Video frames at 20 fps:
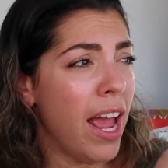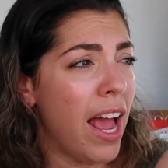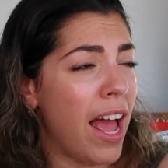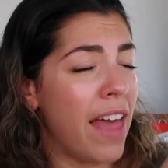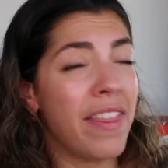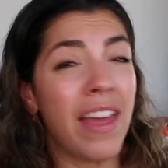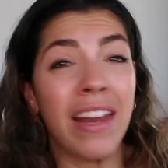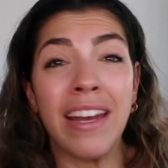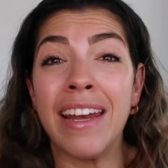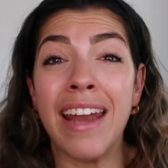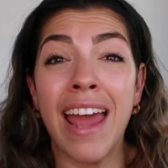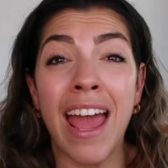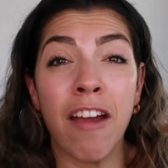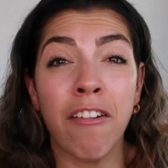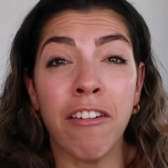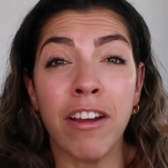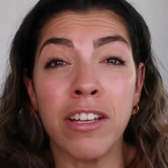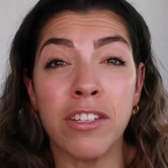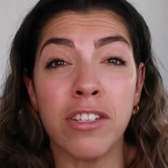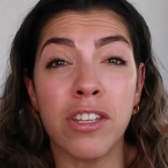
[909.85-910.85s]
And then in
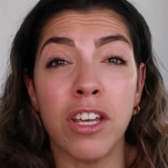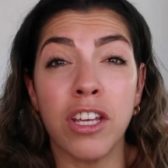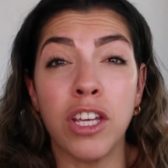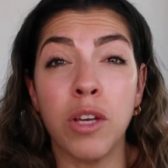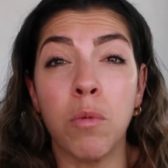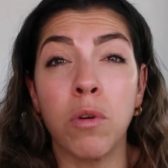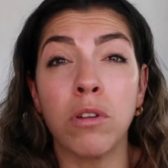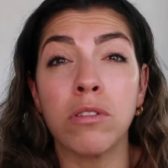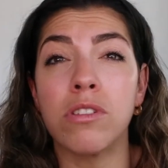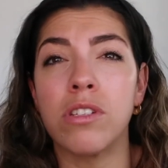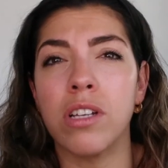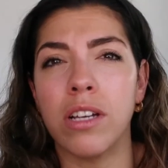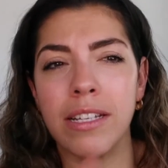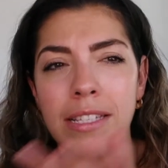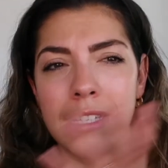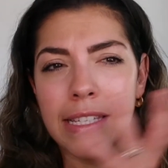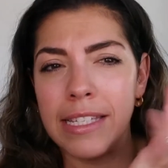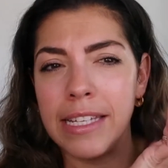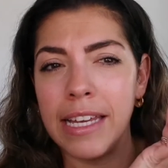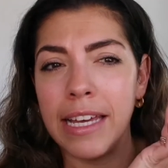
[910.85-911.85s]
areas that you want to
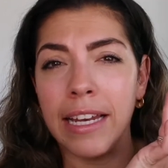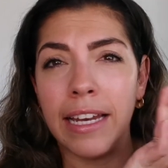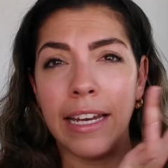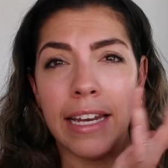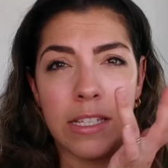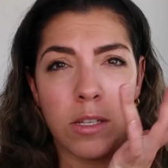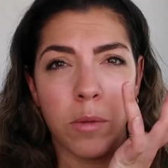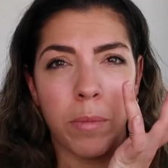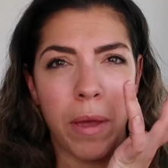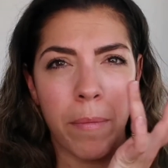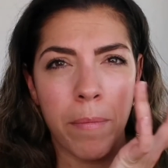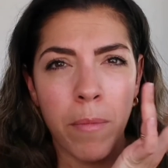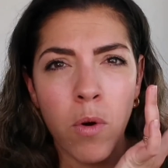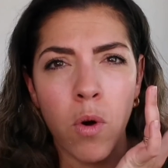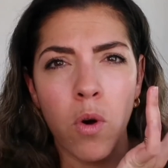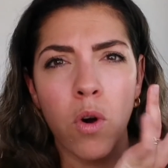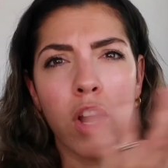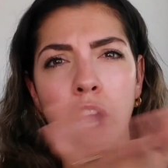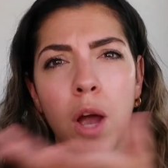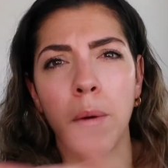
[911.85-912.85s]
conceal a little bit
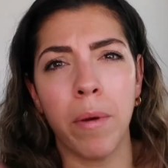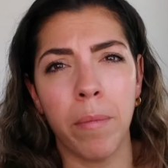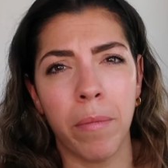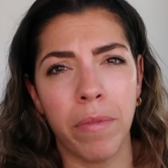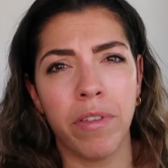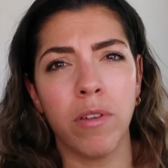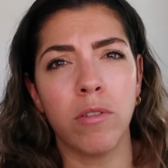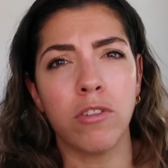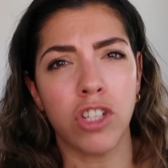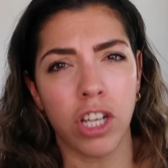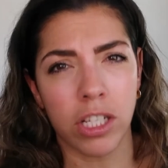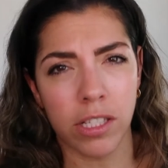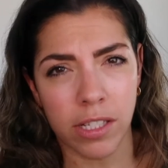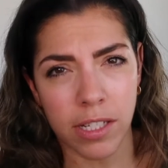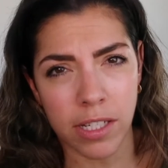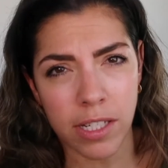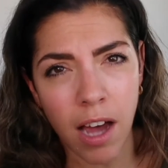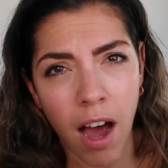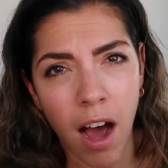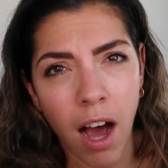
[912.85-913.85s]
more, go in with your Just
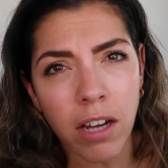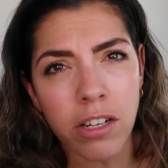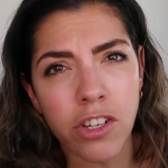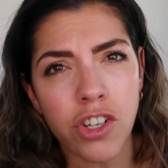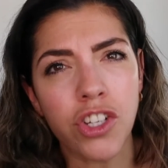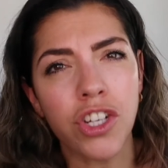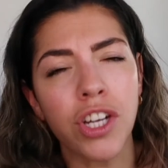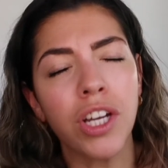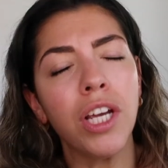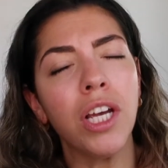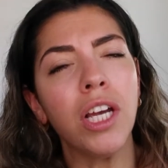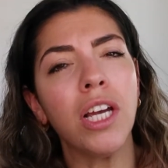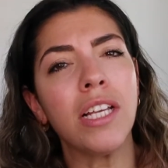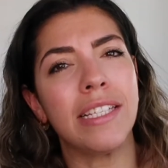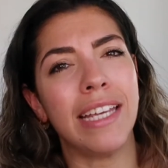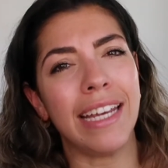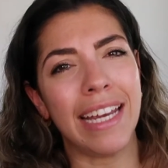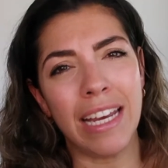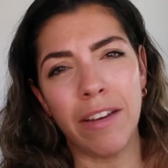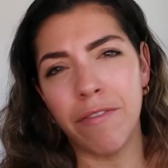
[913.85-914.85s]
a Touch
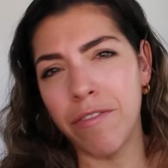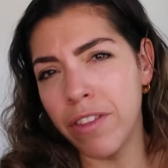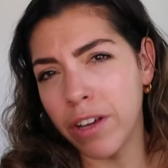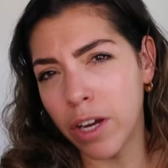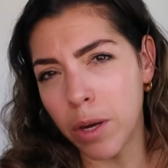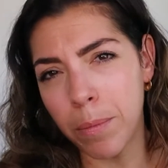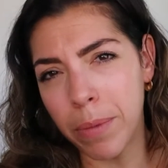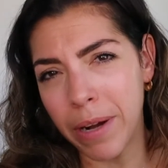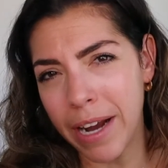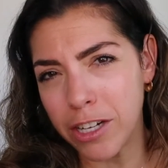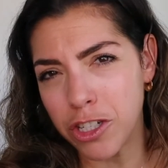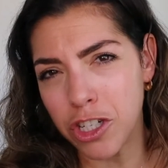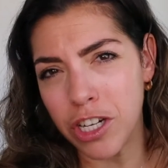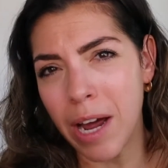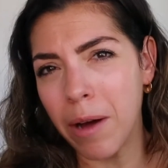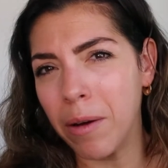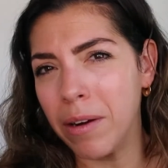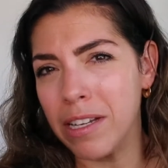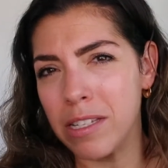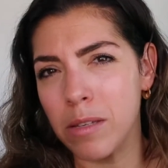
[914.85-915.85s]
to even the complexion
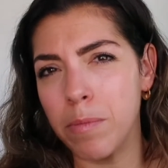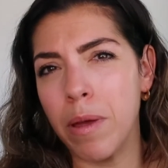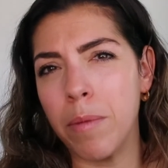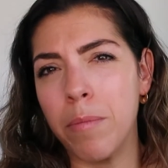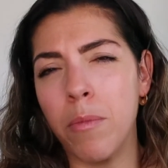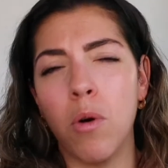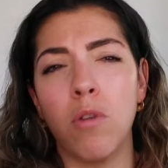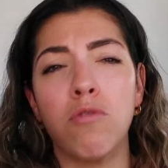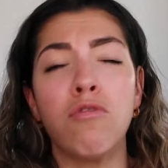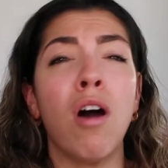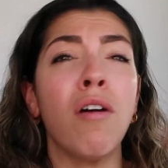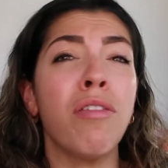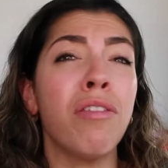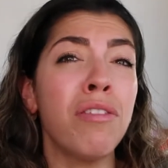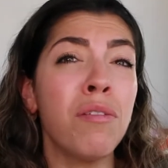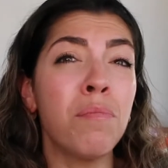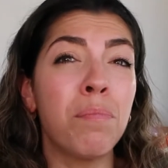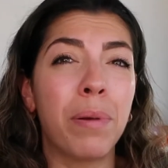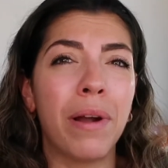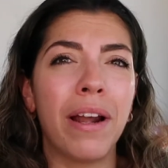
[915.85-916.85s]
out a little bit more. Rather
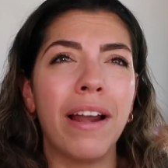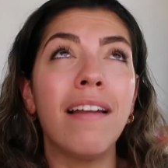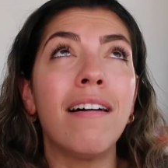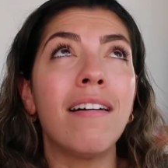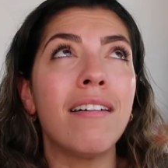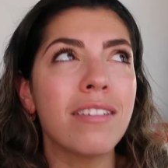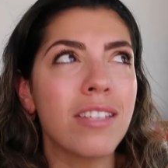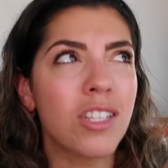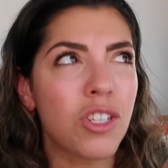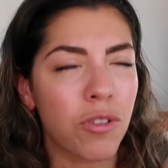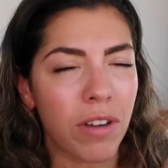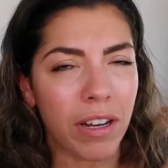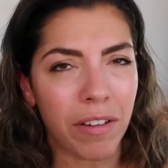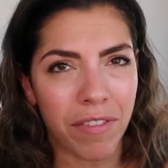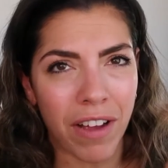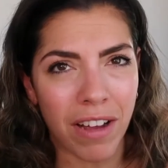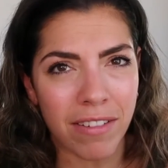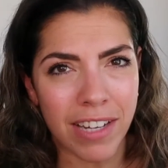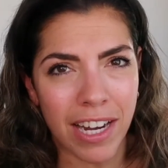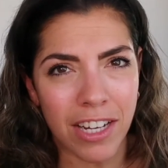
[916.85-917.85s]
than plastering
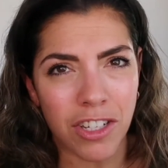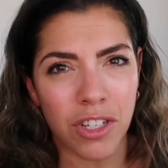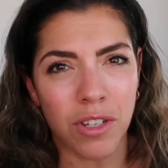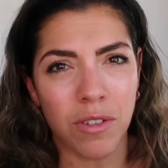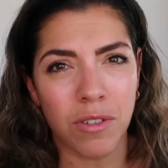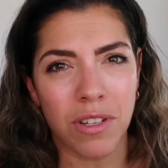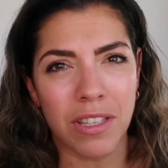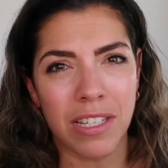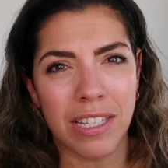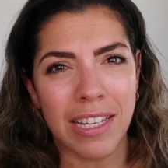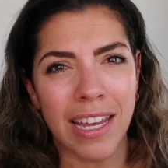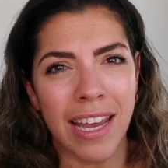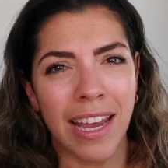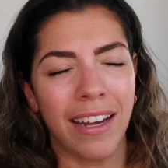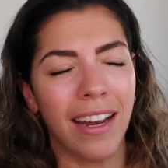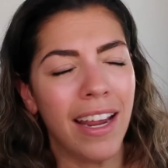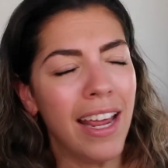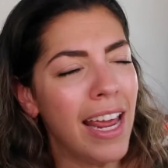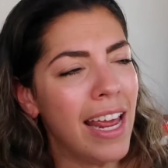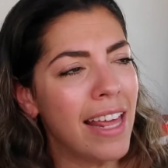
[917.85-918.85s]
foundation onto the
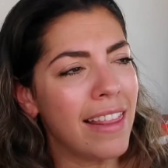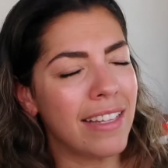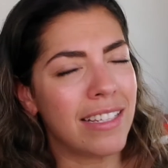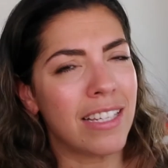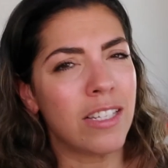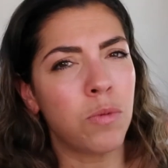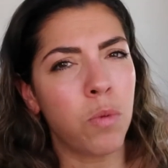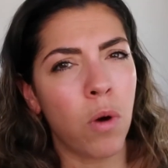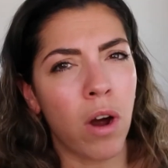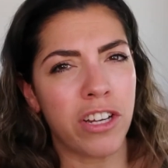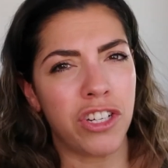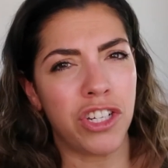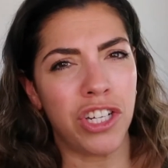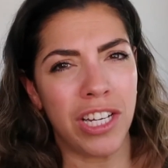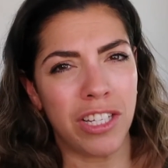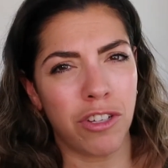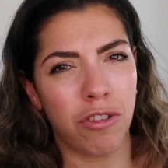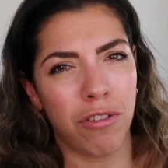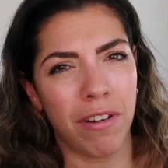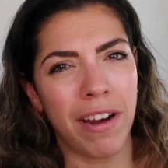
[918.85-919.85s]
skin, this is why she
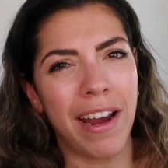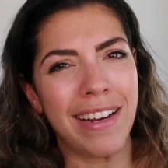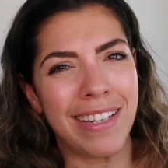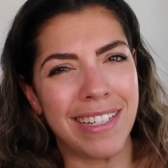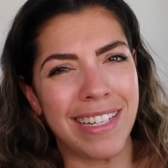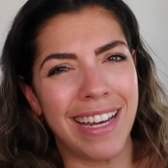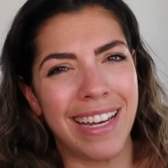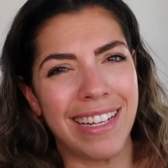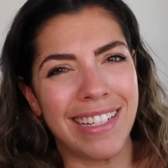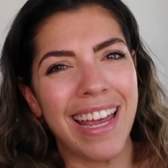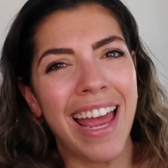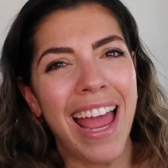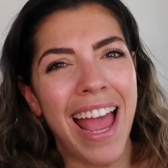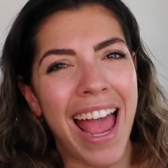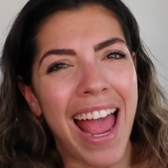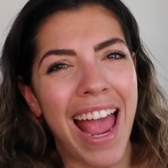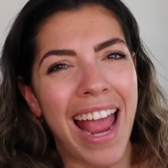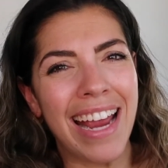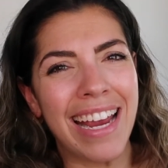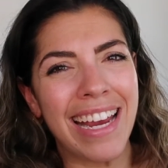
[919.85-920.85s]
has created
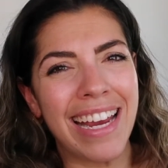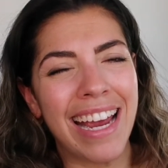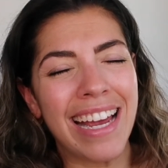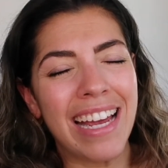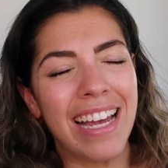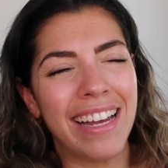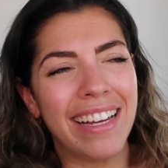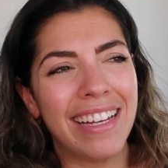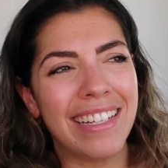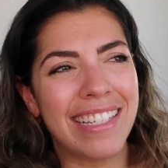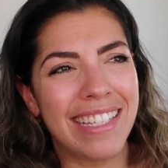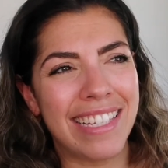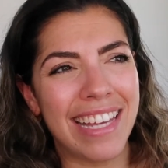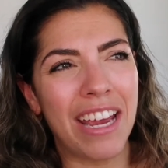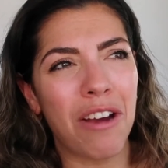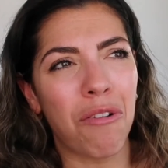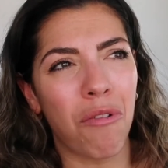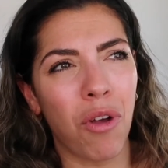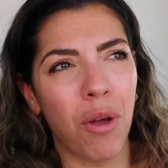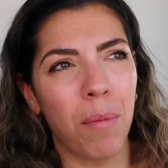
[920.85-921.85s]
a
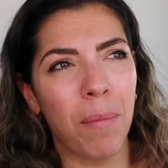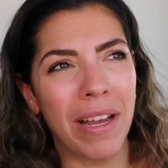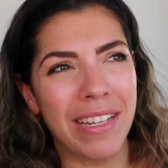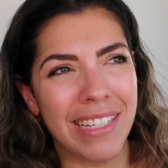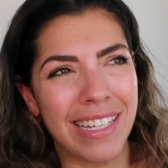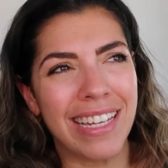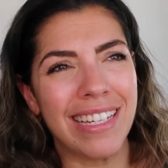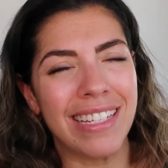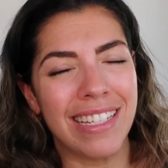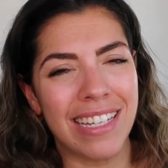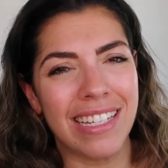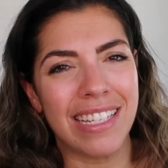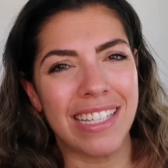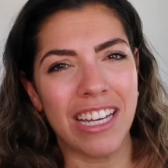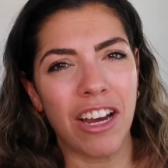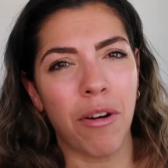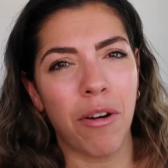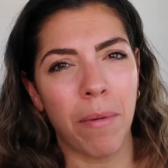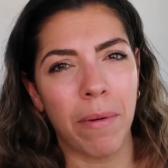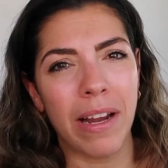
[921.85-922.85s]
serum, a tinted
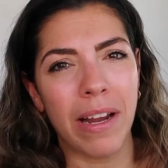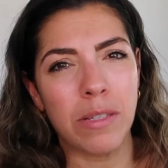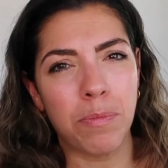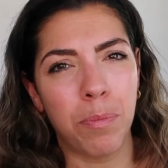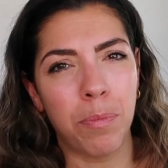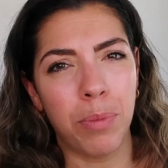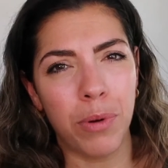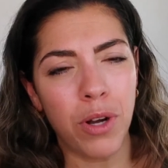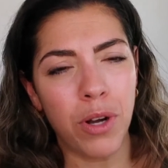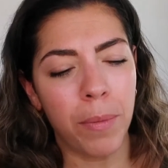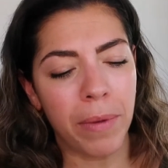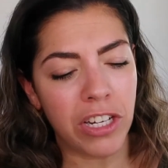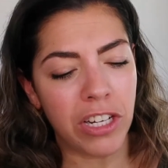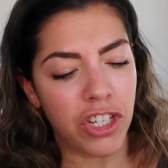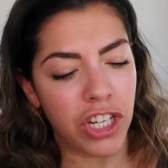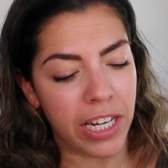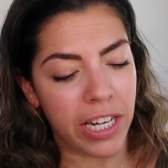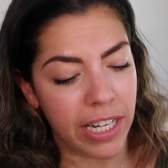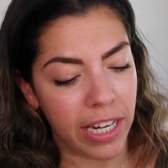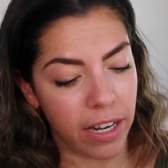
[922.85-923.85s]
serum, and it's blooming
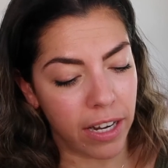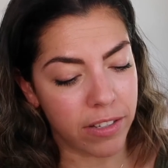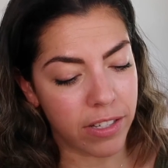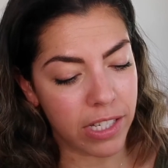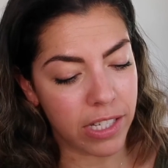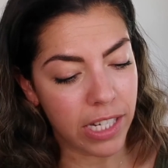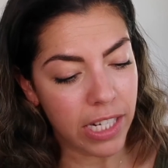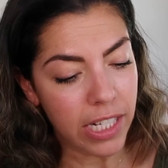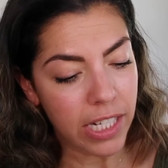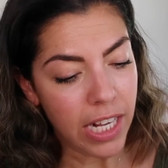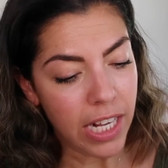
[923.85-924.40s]
genius.